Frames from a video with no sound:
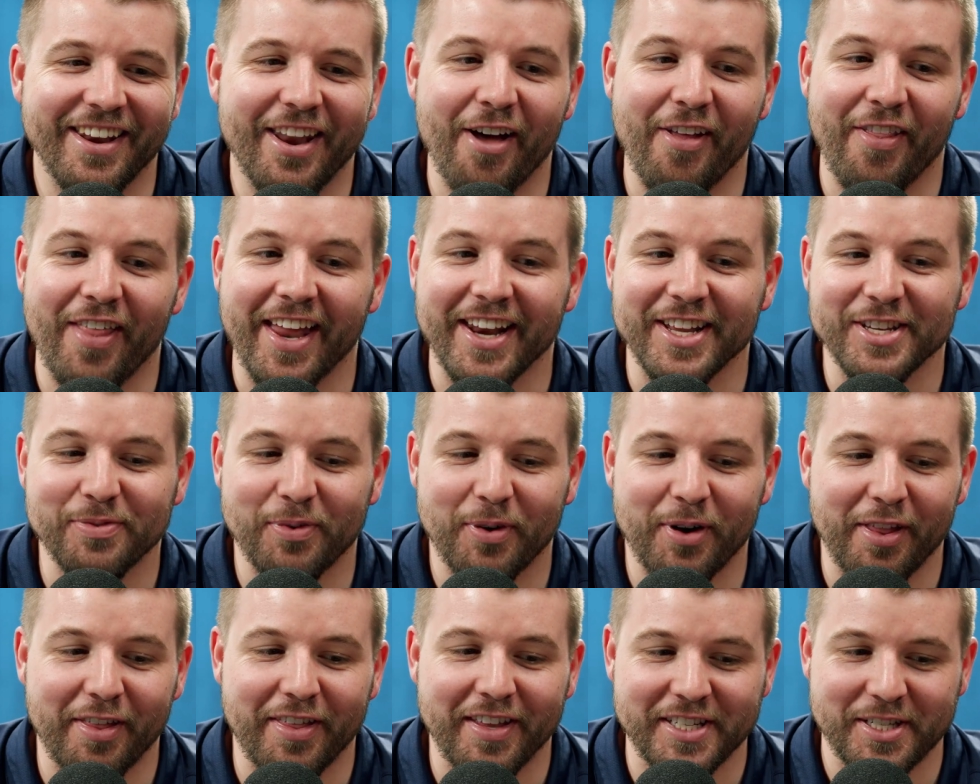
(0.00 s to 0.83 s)
No, that is
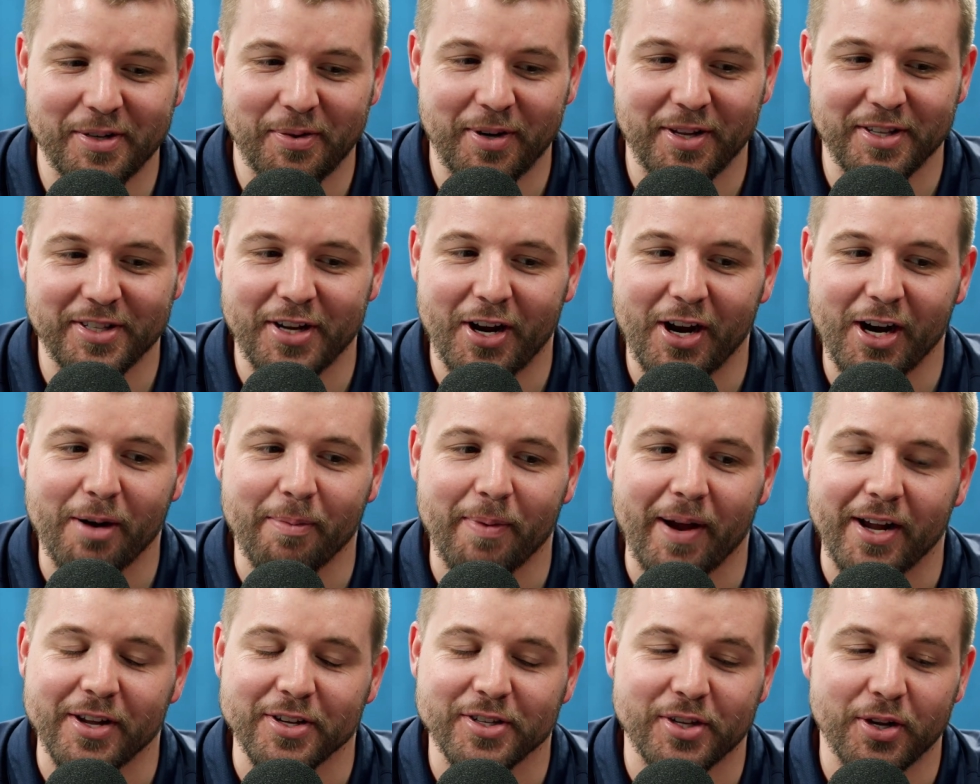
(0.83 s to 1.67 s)
one of the things I want to talk
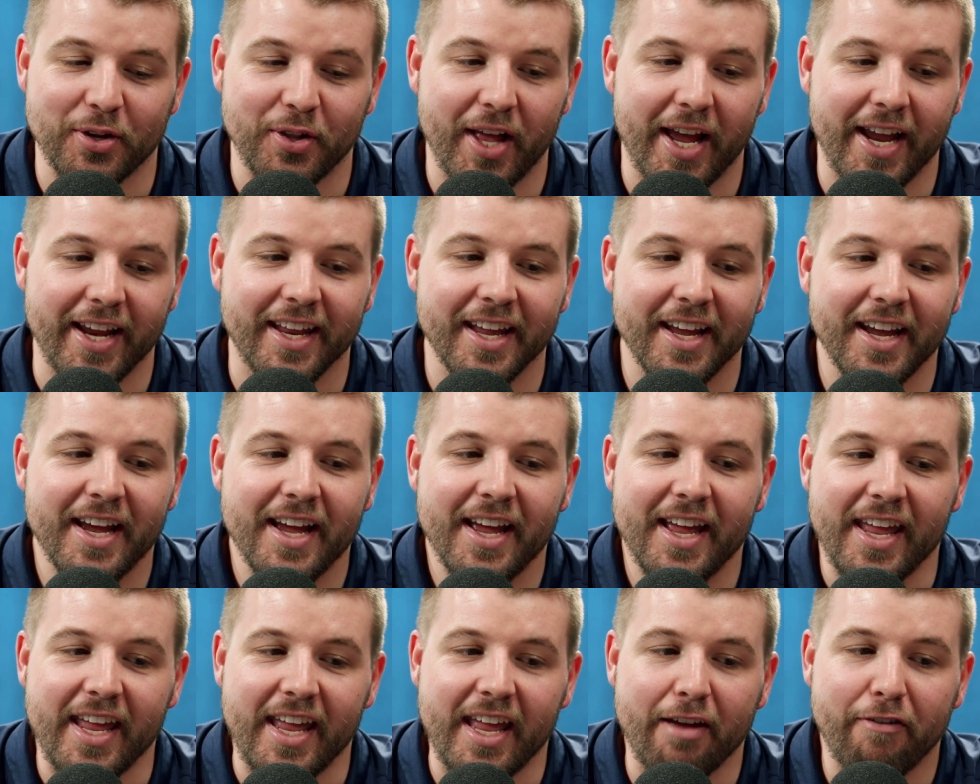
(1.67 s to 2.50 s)
about. So
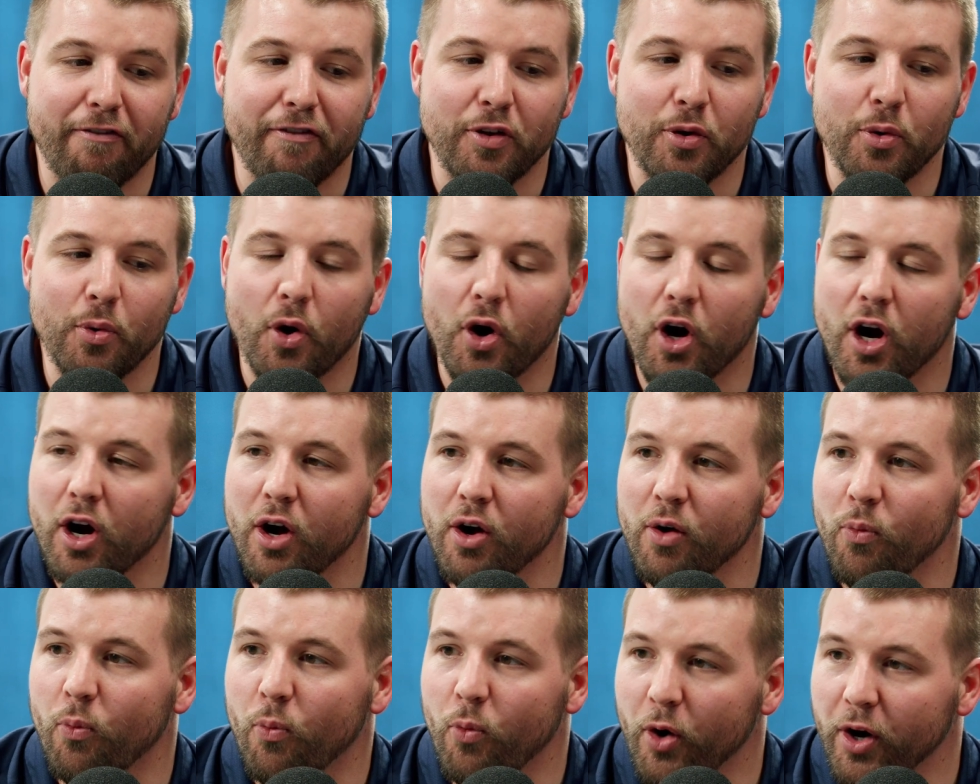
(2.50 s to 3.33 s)
if you
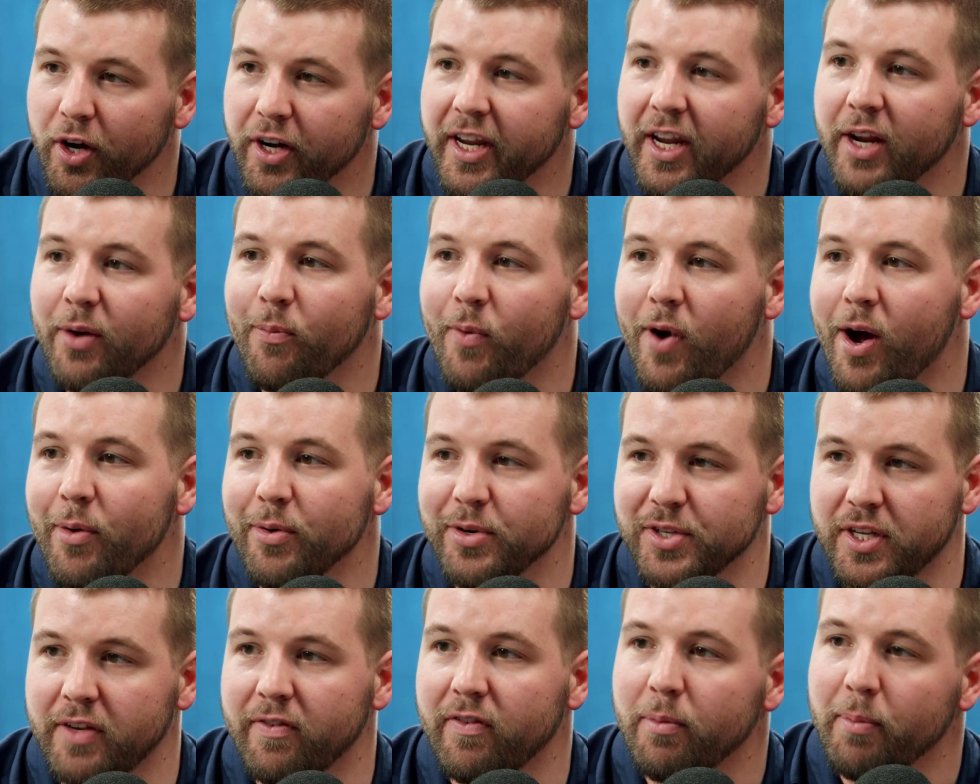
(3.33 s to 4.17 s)
are working while
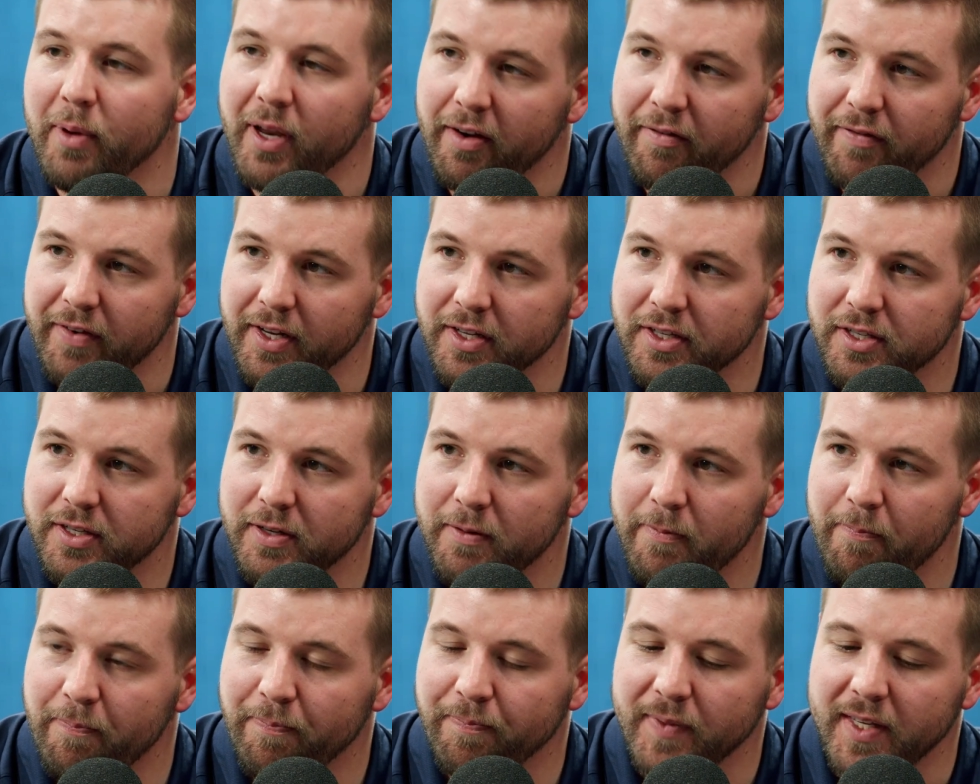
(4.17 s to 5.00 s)
receiving benefits,
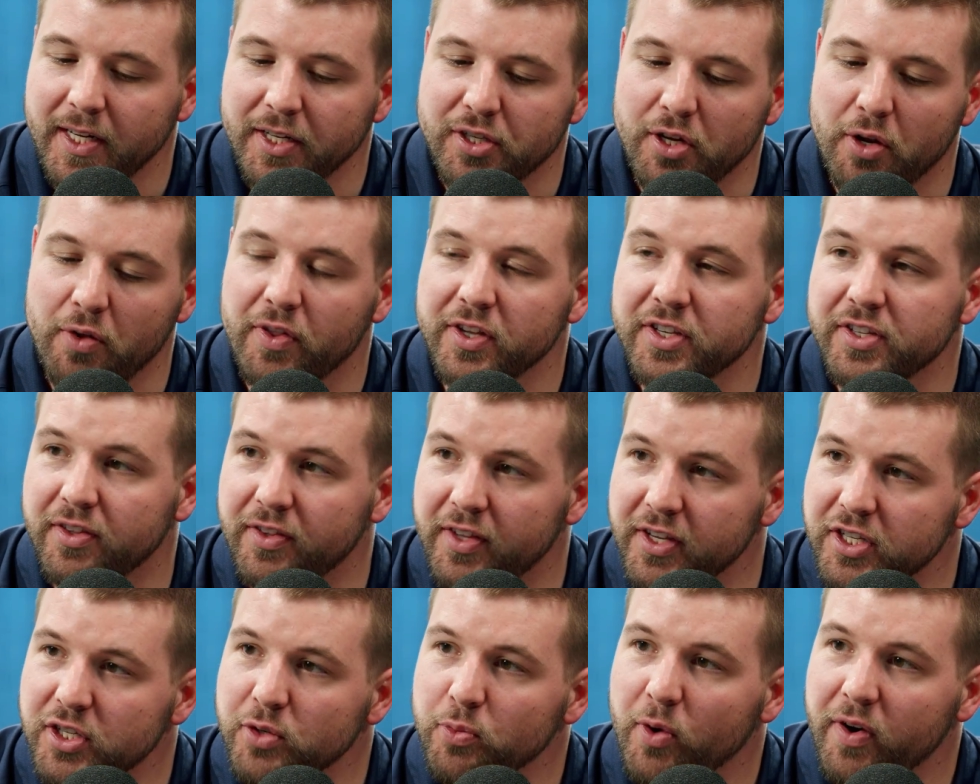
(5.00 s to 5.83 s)
so this
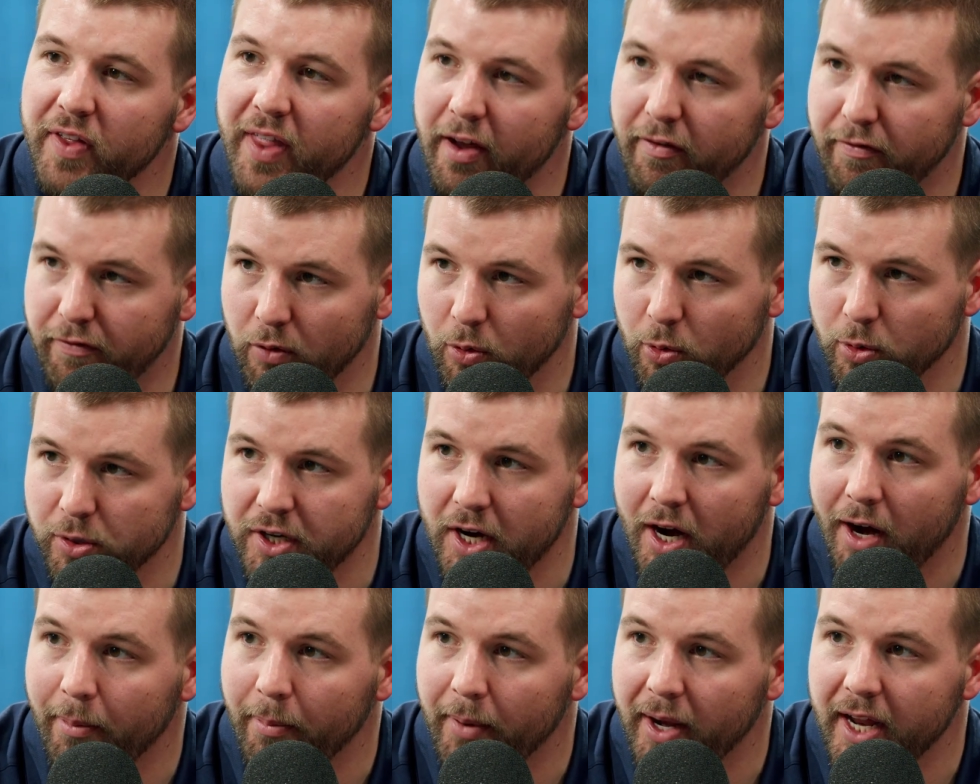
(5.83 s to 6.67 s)
is where that full
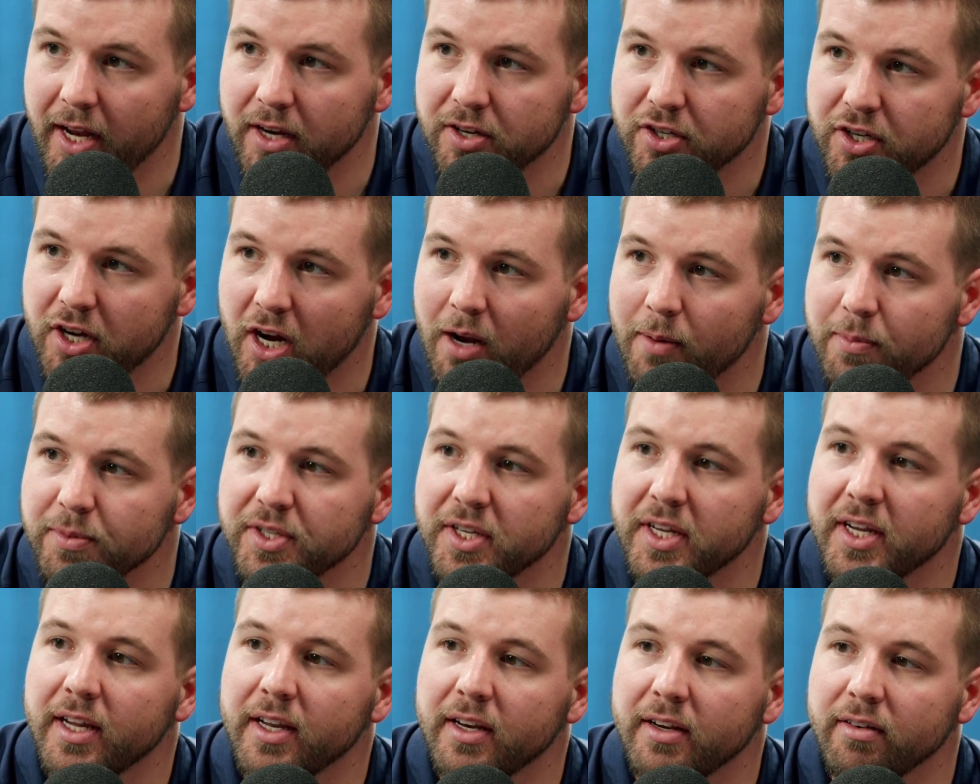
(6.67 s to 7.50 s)
retirement age comes
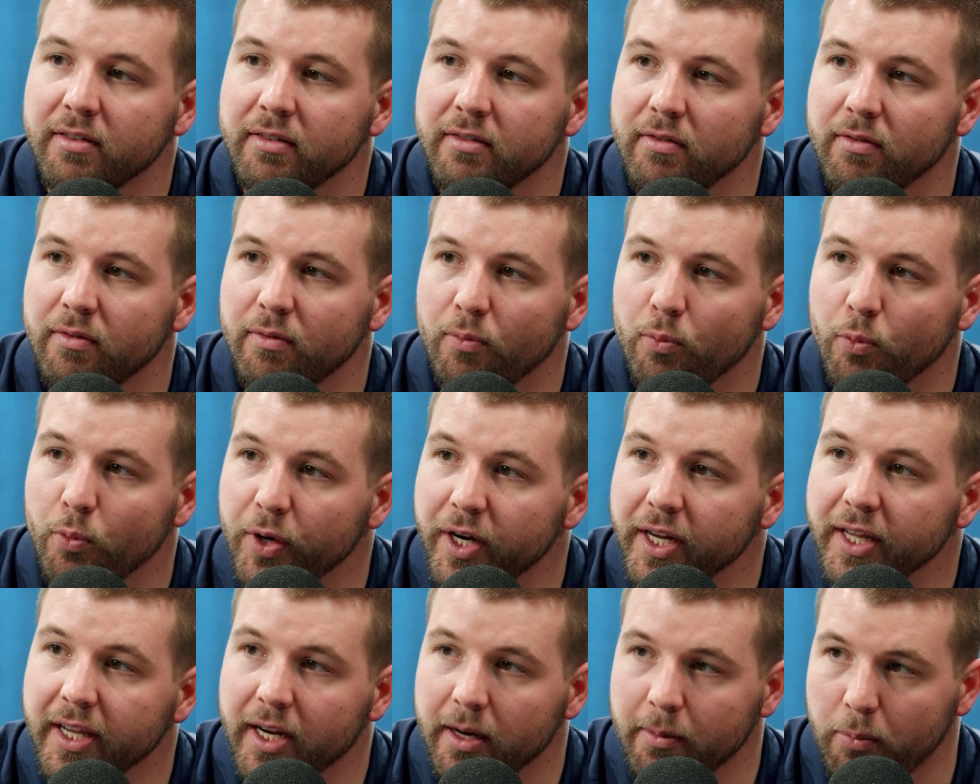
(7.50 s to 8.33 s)
in
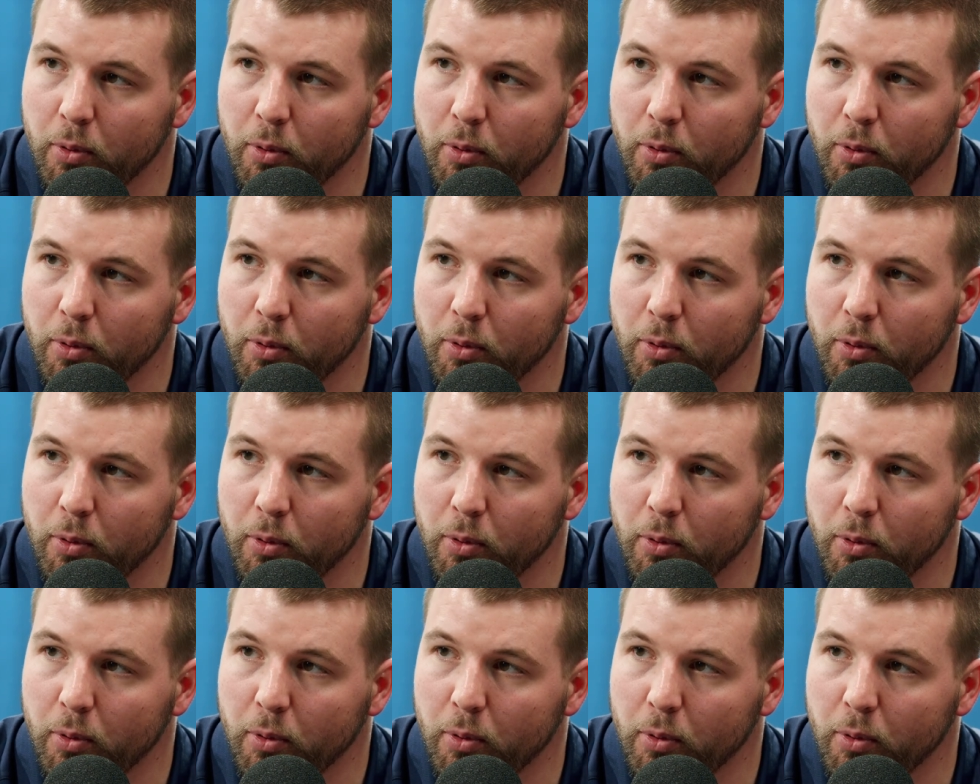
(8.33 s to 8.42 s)
really